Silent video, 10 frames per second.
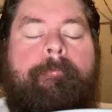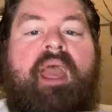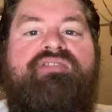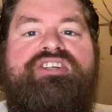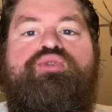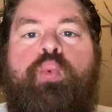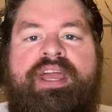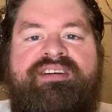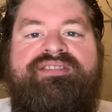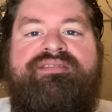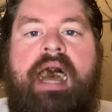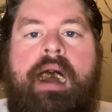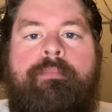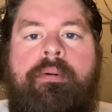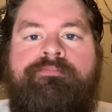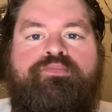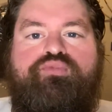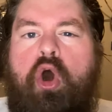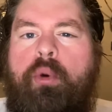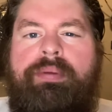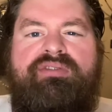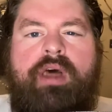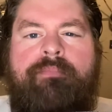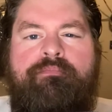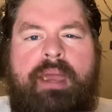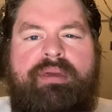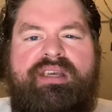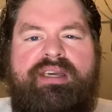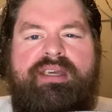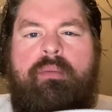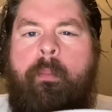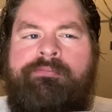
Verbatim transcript: This Wingstop opened up maybe,